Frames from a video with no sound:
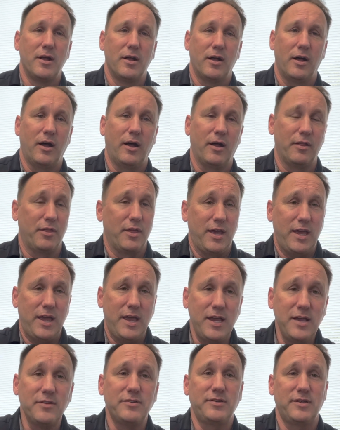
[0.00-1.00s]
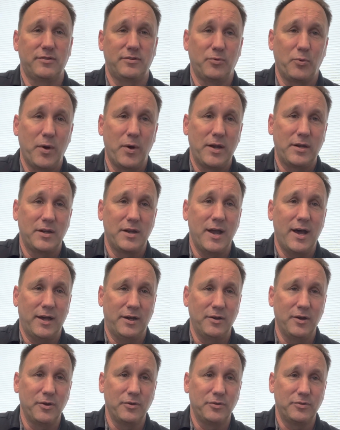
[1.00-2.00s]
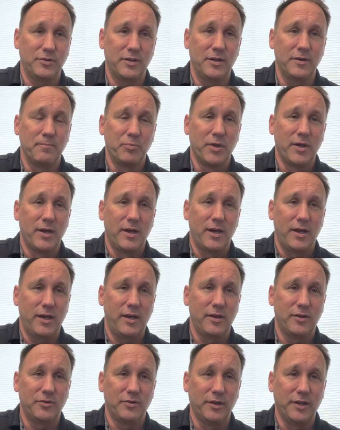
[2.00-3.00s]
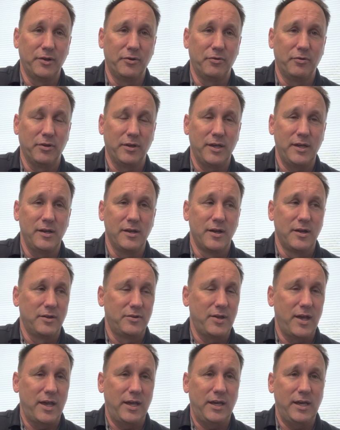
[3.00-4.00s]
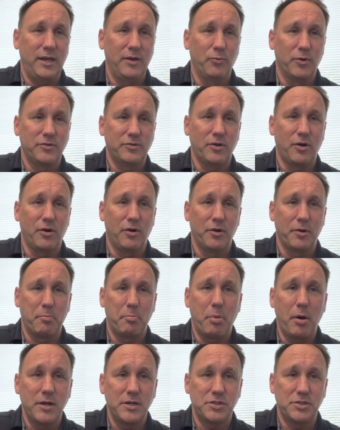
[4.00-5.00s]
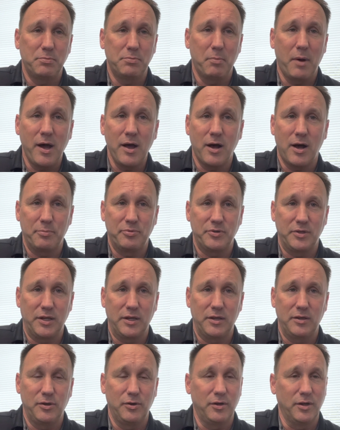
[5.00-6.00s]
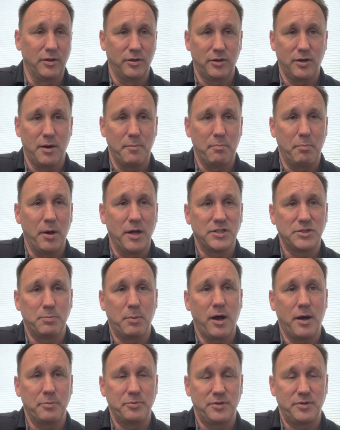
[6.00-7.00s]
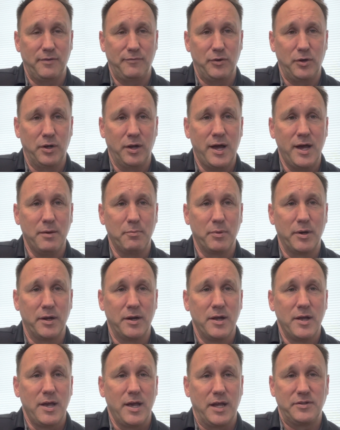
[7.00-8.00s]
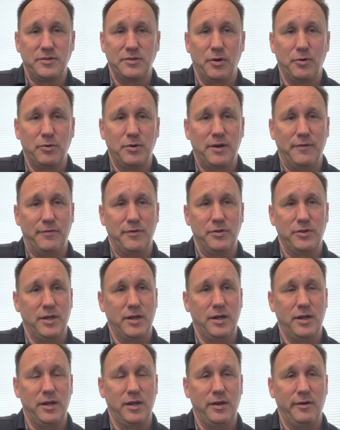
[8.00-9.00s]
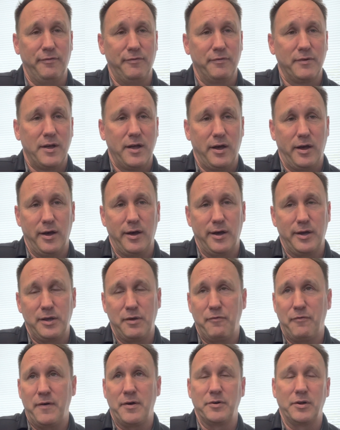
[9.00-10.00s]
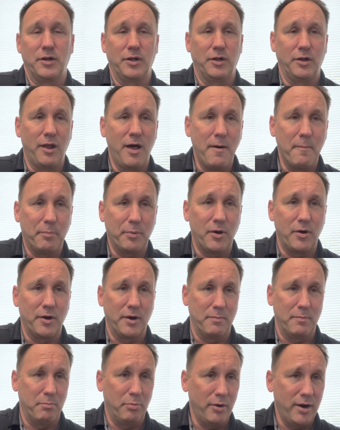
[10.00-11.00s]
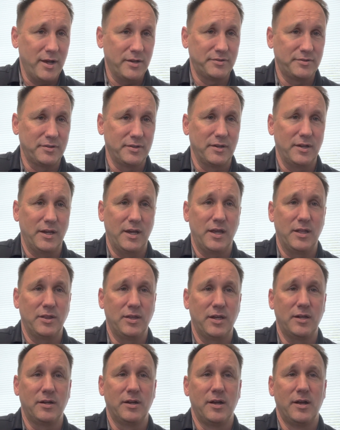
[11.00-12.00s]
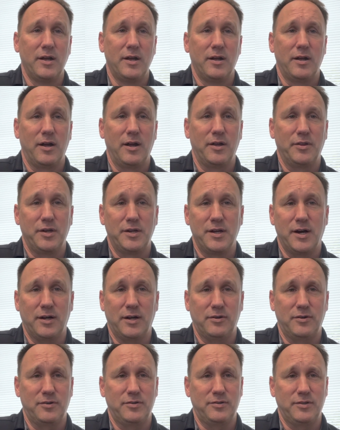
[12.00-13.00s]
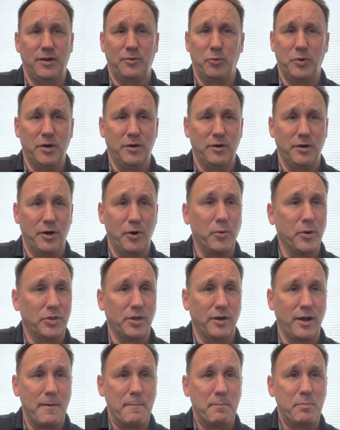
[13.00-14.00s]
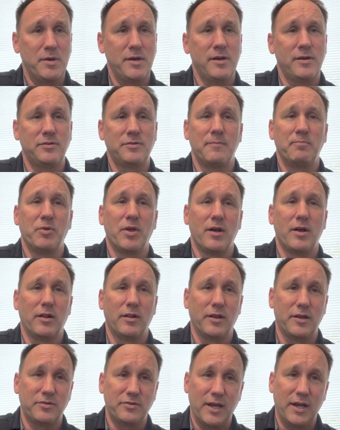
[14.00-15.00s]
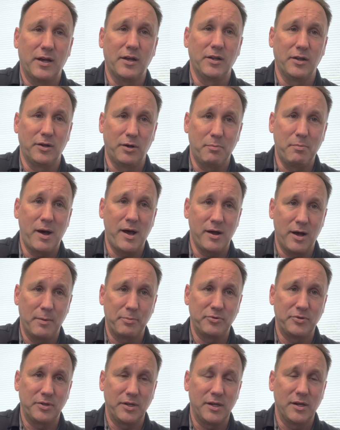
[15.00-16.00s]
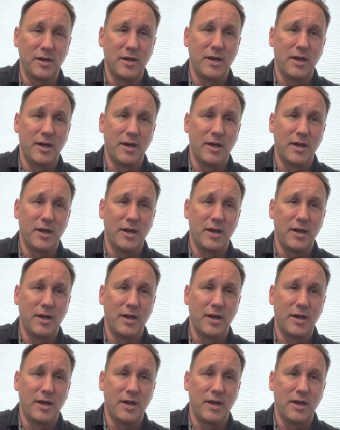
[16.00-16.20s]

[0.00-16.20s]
The easiest way to diagnose it is literally taking what's called a punch biopsy. You can look up punch biopsy if you'd like, but it's no different than if you found a lump on a breast and then the doctor said, we don't know what the lump is, let's take a little biopsy.